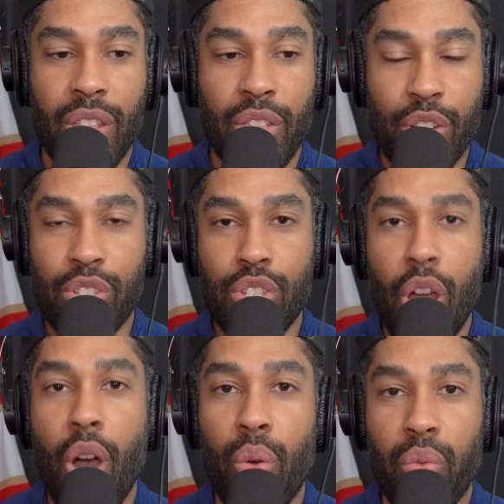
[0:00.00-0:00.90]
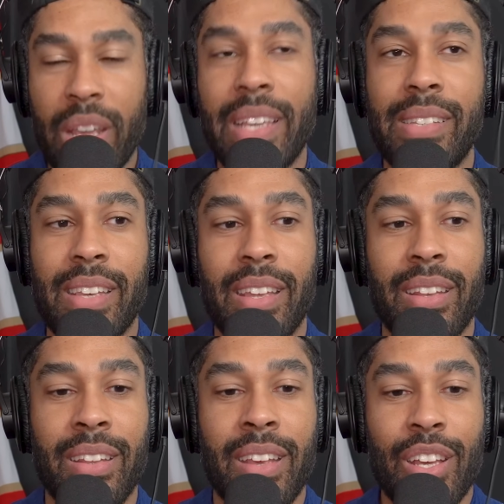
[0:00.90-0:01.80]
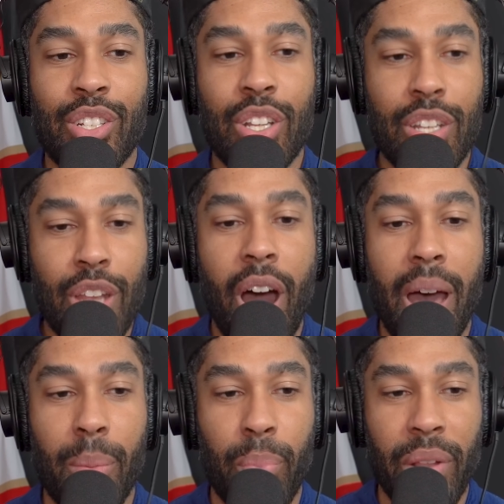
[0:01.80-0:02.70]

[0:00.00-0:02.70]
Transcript: there's no reason to not